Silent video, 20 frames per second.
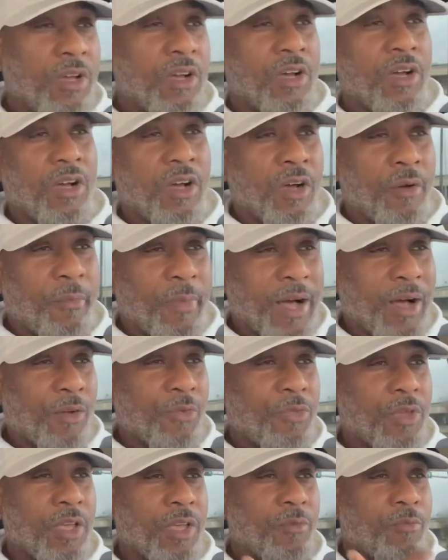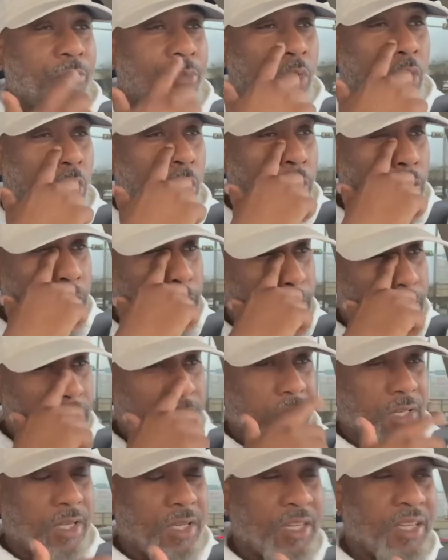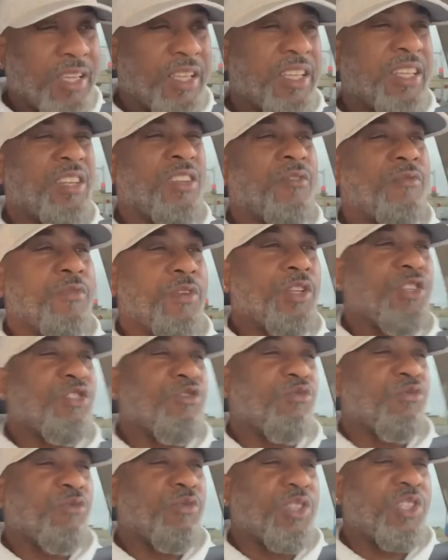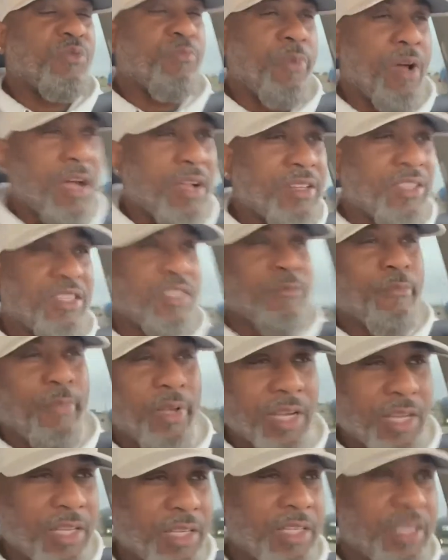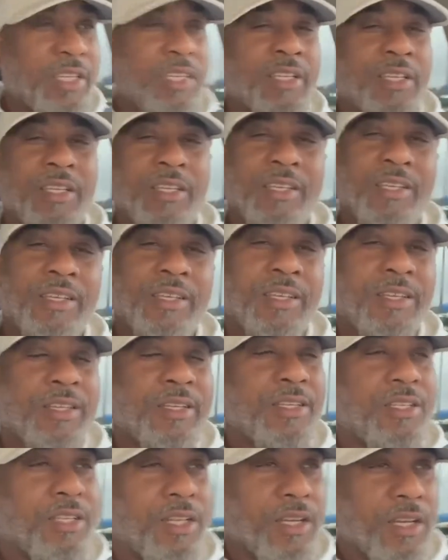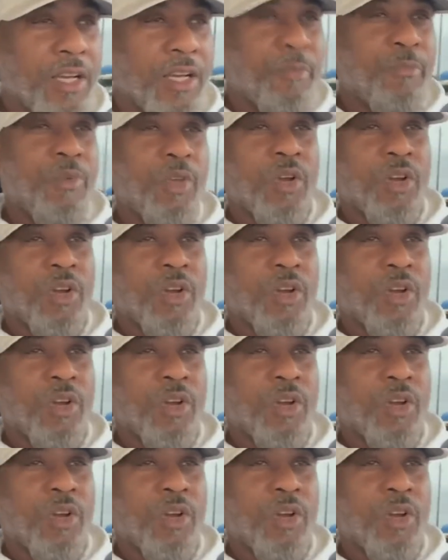about the importance of an individual responsibility to up your